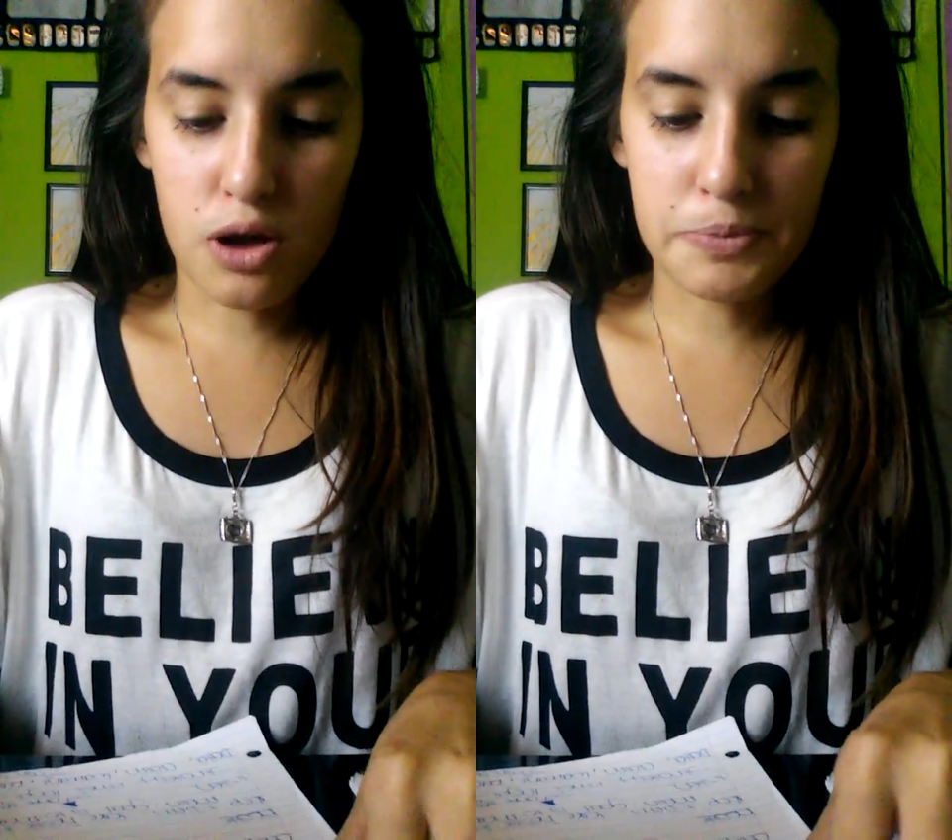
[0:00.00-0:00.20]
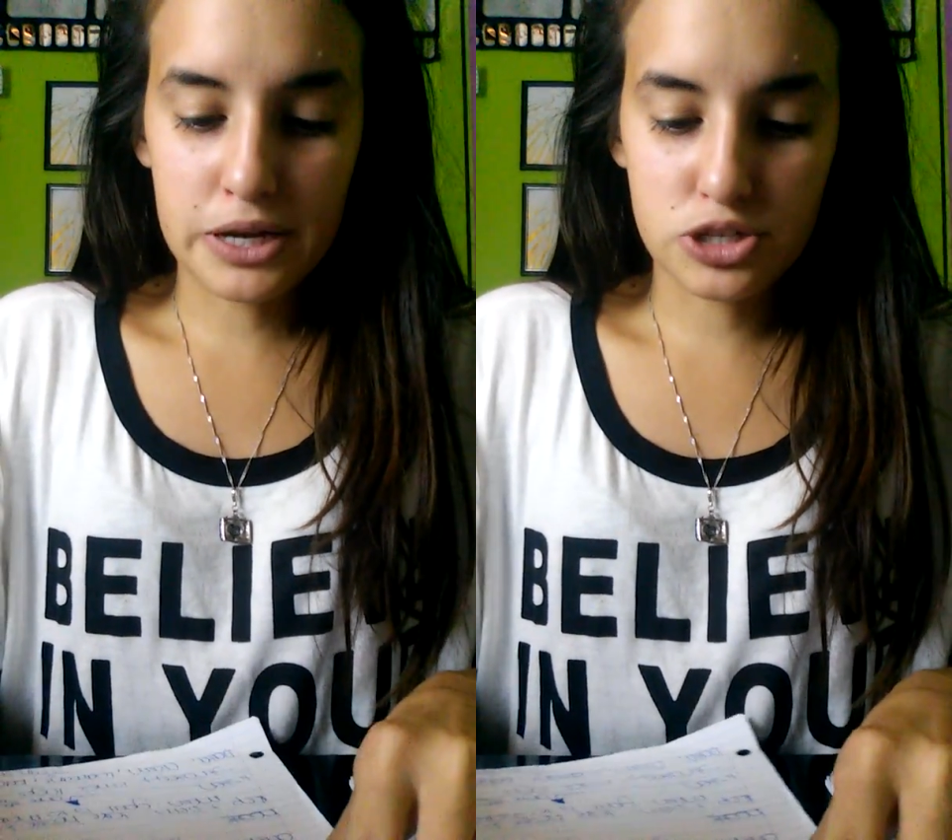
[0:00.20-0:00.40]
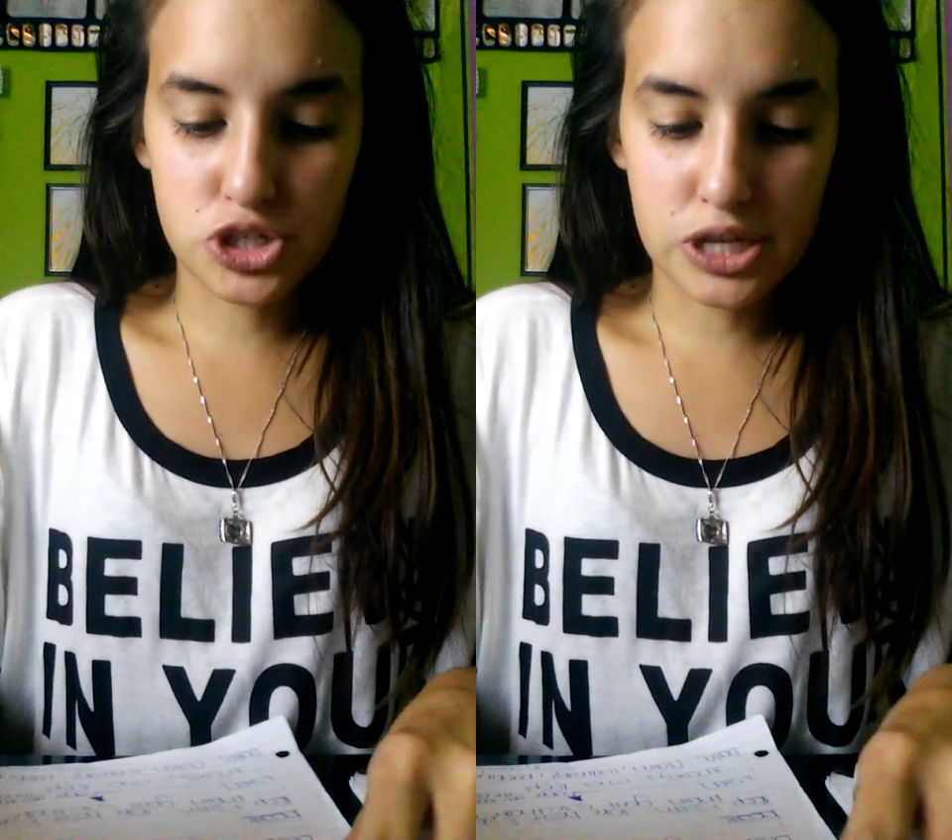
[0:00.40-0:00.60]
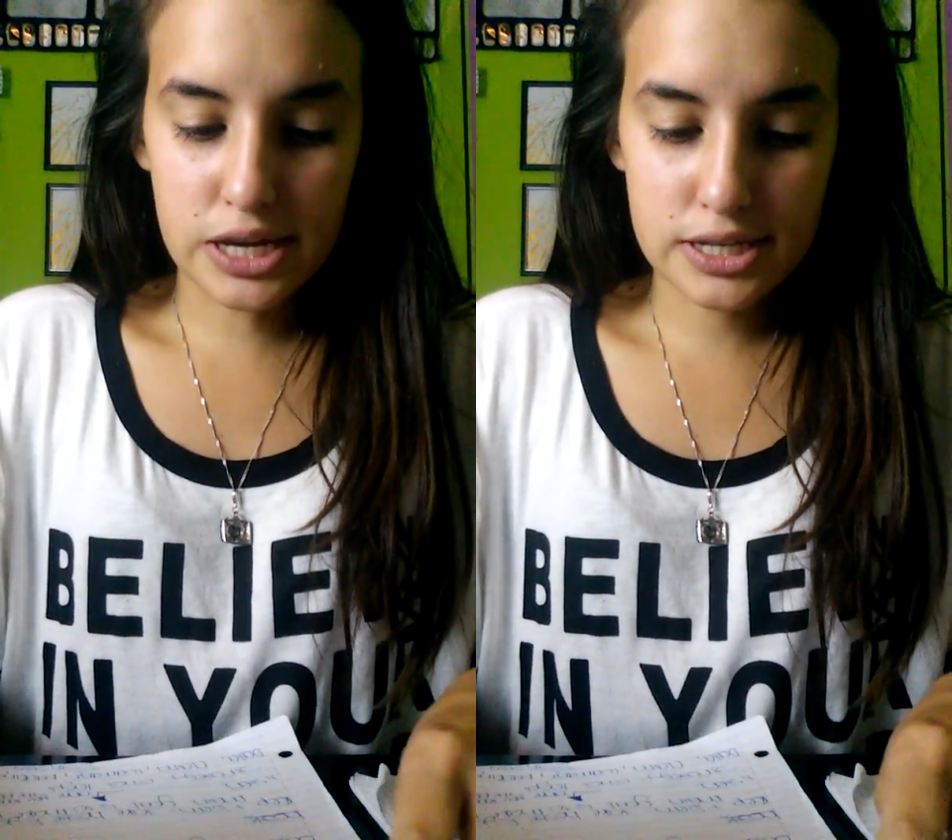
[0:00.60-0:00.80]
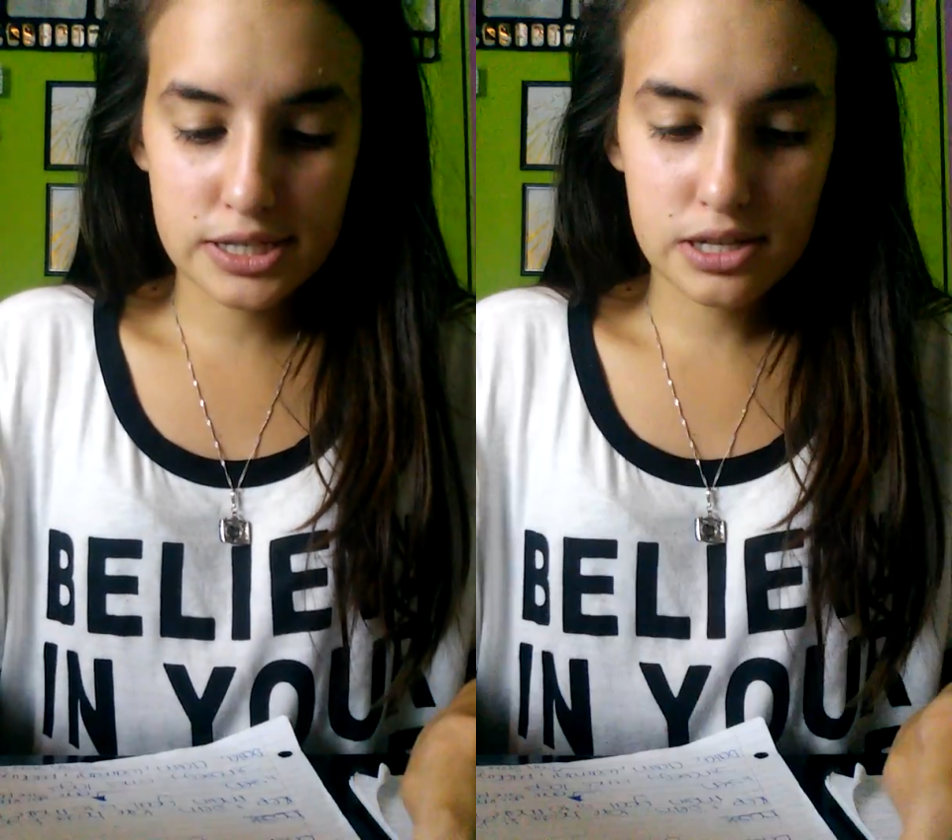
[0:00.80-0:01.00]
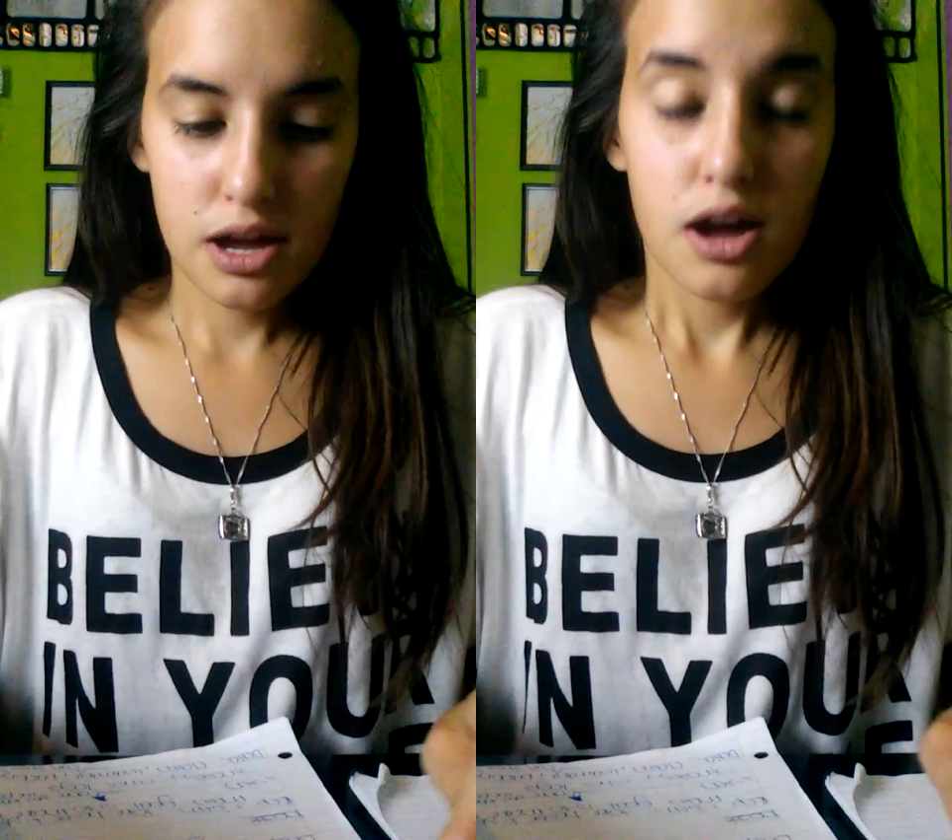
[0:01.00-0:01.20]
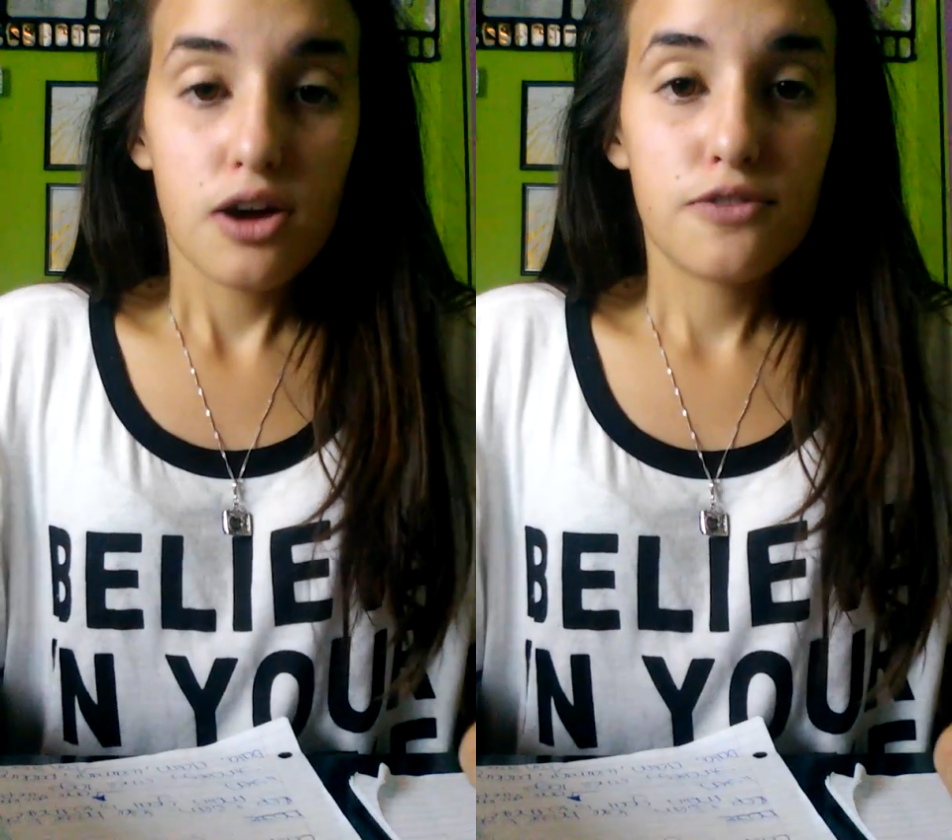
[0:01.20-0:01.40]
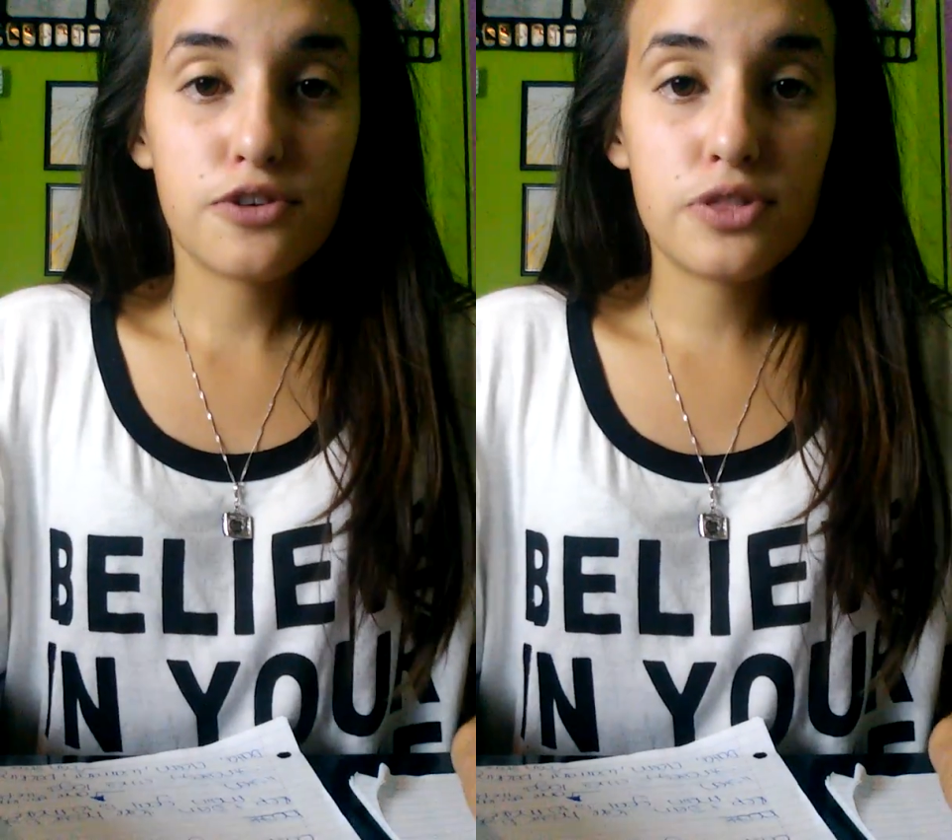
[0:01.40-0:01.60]
on page 6
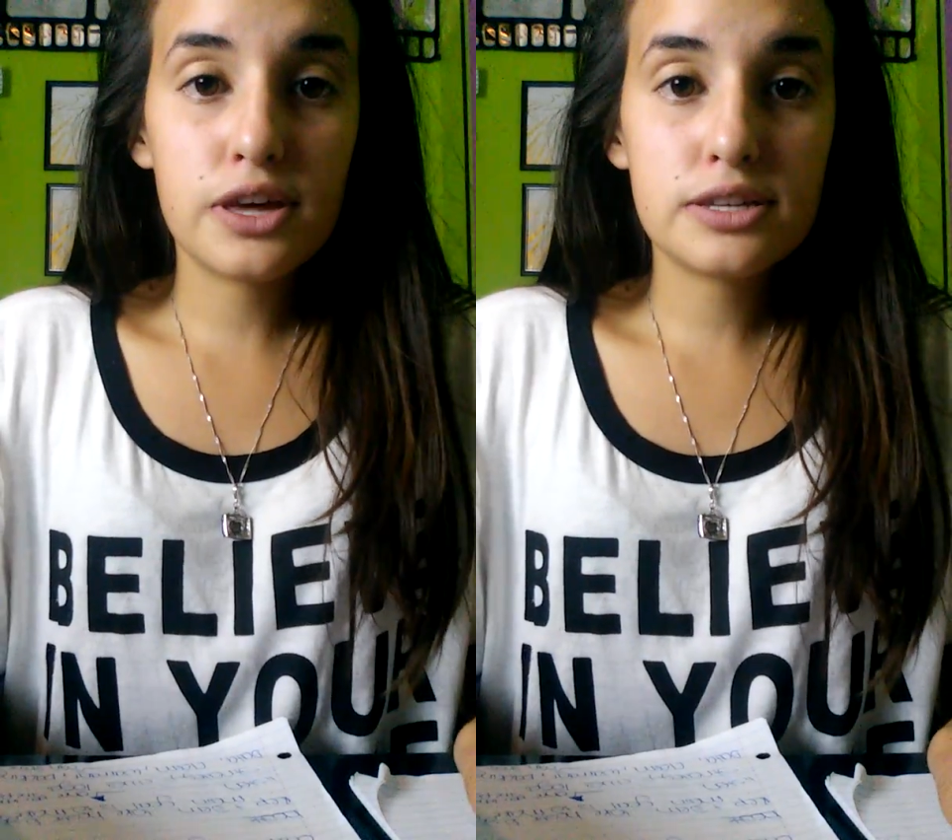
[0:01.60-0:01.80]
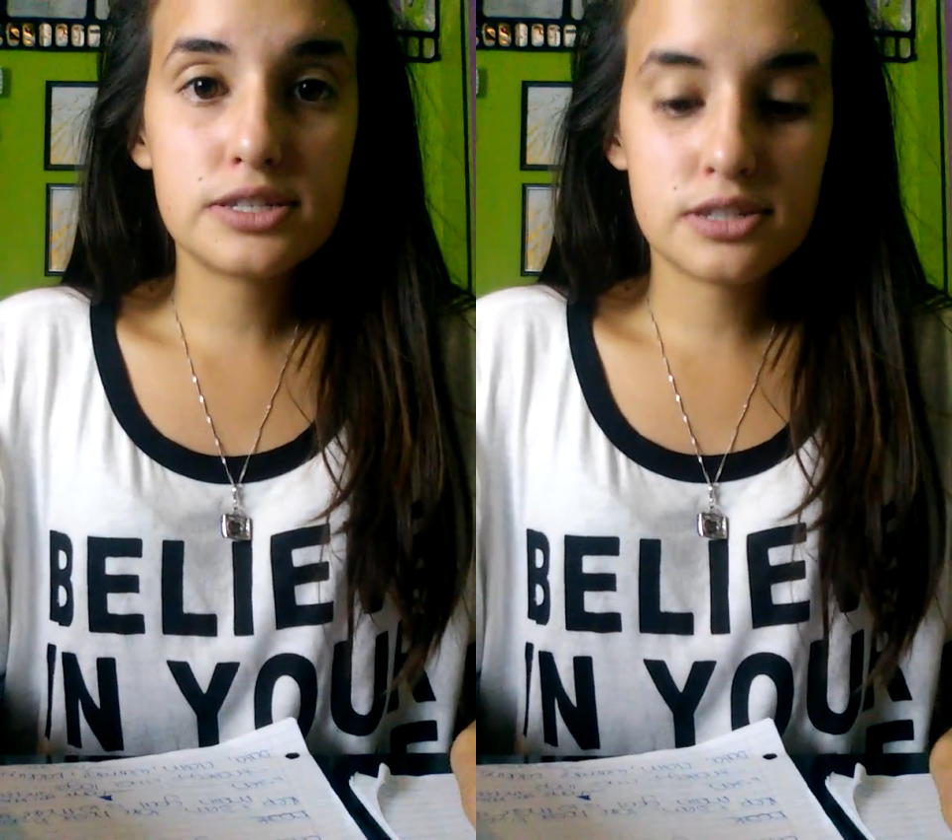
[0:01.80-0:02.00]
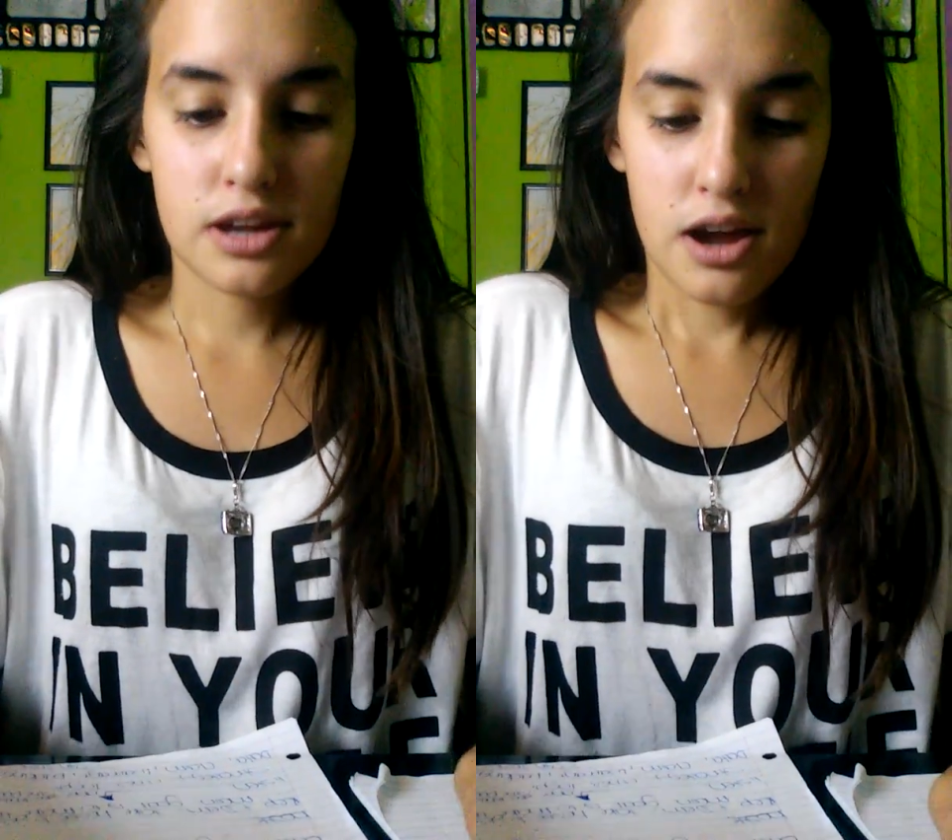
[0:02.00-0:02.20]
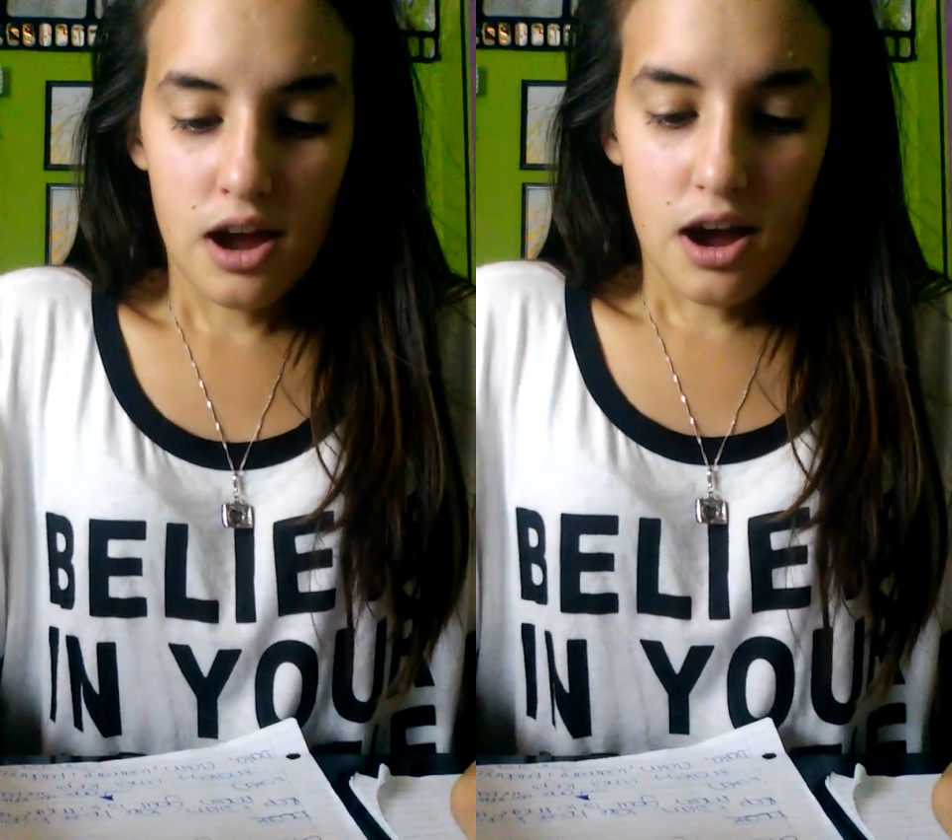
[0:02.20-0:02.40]
for this.